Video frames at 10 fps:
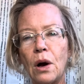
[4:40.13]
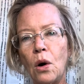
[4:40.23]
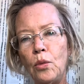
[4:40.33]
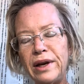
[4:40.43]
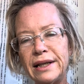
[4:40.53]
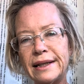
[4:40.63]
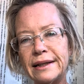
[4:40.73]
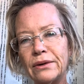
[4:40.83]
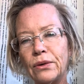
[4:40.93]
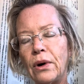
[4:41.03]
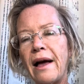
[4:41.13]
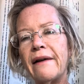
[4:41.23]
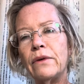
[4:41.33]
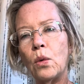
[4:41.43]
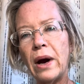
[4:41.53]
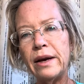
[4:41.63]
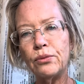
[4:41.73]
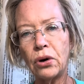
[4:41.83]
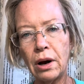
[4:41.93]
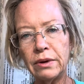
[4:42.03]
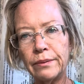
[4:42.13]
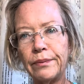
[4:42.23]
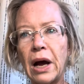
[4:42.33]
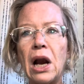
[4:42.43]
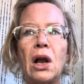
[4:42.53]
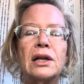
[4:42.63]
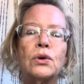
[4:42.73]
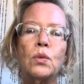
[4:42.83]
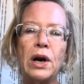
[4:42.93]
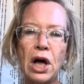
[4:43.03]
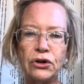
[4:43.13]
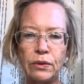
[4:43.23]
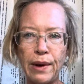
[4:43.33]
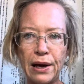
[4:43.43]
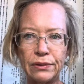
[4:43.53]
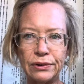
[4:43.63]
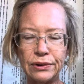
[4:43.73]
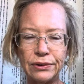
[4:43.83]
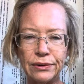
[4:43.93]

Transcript: obese or have a weight problem. I lost 100 pounds.